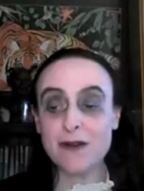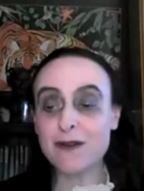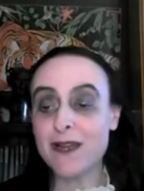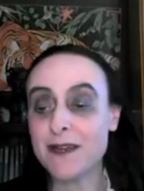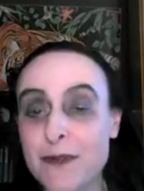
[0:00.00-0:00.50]

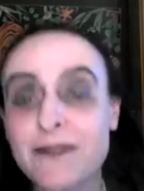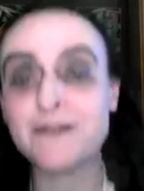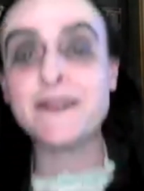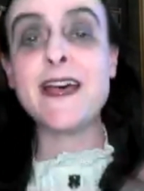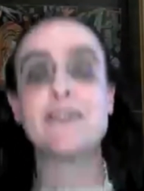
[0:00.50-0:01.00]
Well,
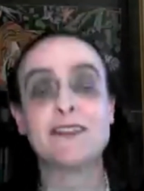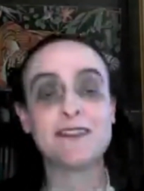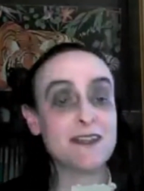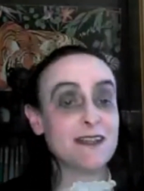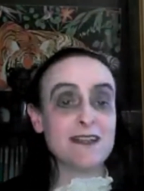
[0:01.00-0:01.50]

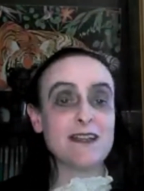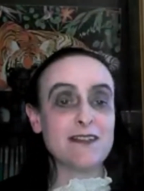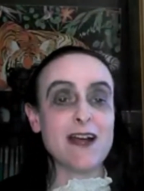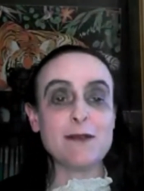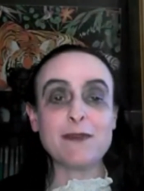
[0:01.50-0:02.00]

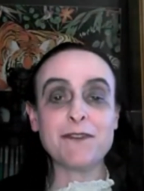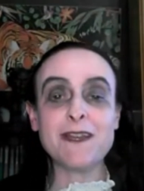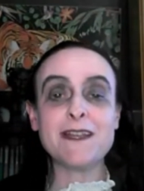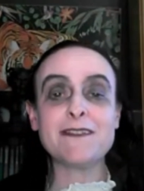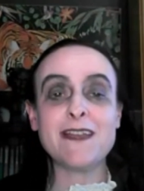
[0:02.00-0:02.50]
I'm
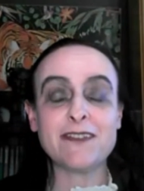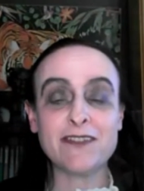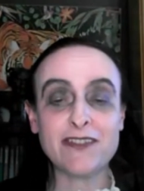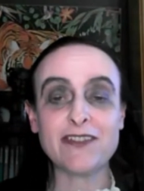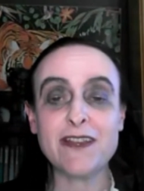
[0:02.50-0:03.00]
afraid
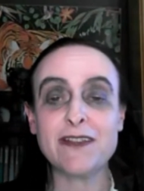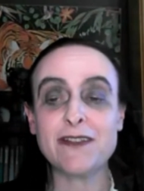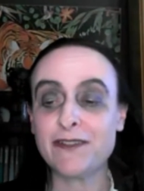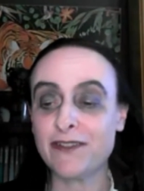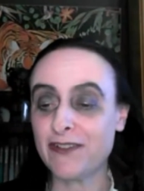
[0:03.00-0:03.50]
that
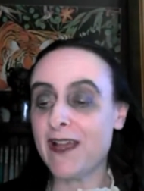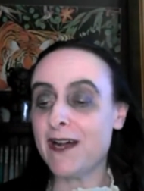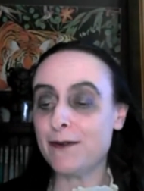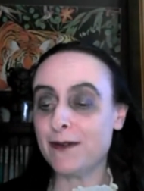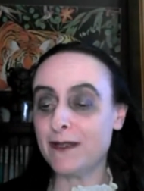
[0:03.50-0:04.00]
is
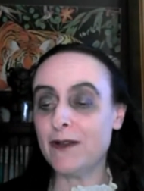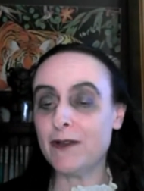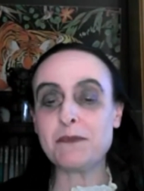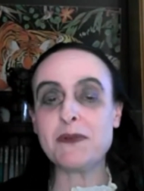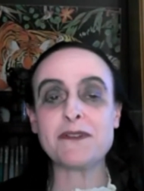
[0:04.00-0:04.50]
our
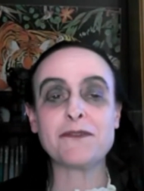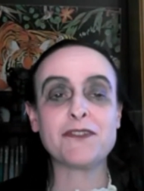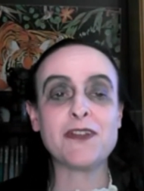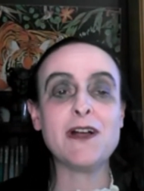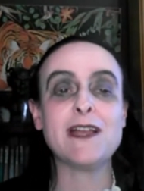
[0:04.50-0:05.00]
allotment of
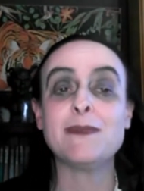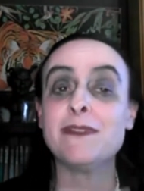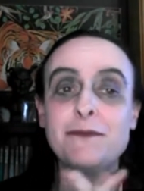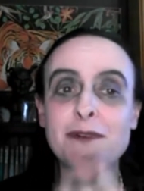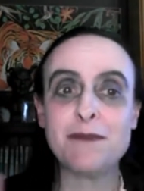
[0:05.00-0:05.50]
time
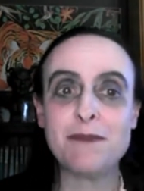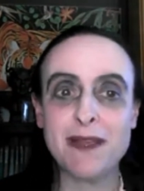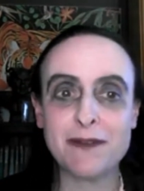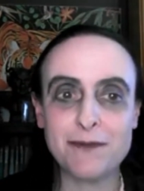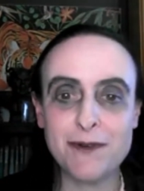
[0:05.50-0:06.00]
in the
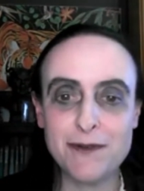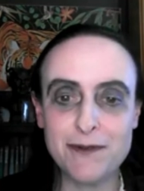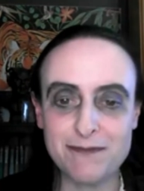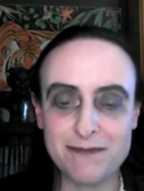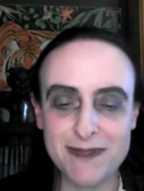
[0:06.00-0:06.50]
Redback
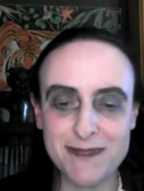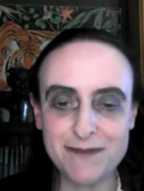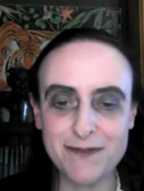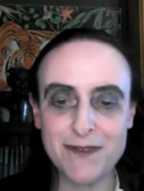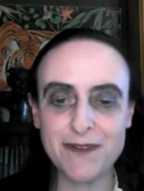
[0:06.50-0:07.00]
Room
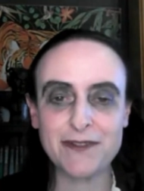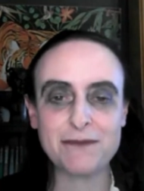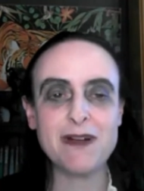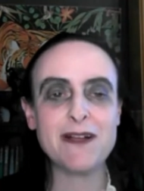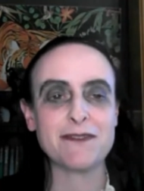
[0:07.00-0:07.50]
for this
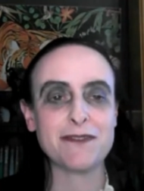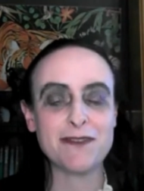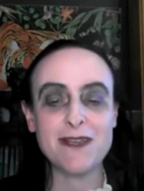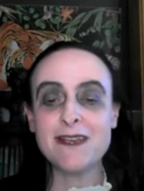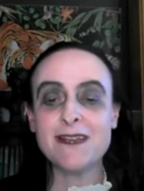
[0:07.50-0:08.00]

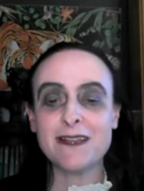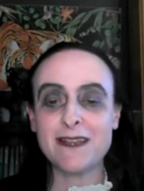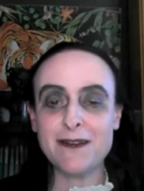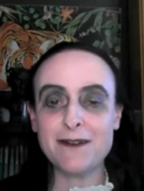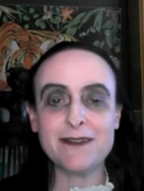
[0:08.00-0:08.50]
month.
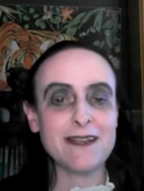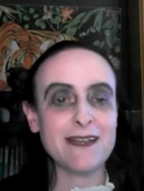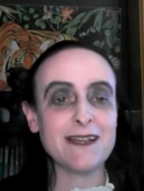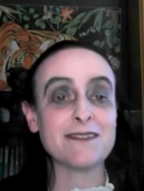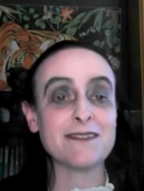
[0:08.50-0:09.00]
Kaaron,
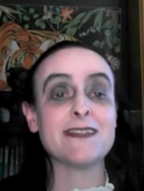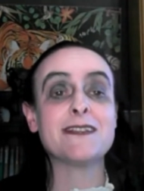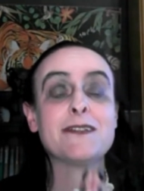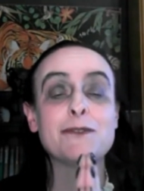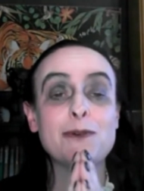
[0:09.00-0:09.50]
Alan,
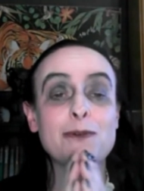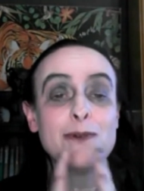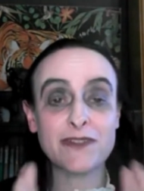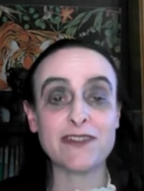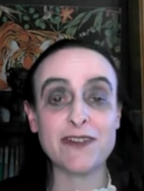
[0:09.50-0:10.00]
thank you
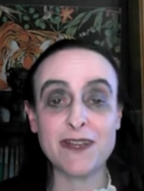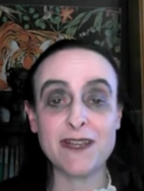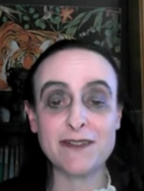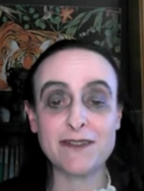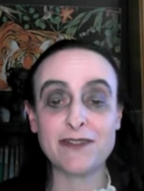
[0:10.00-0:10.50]
once
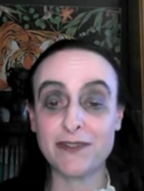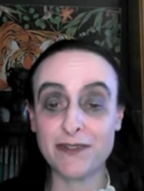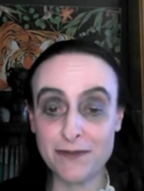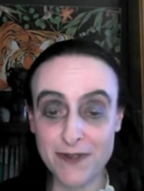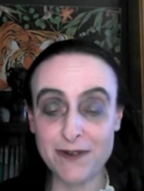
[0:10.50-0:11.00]
again
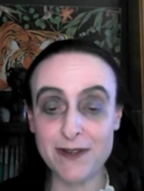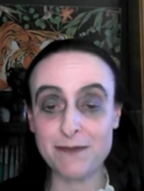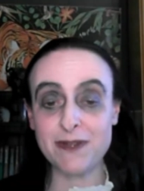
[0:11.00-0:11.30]
so very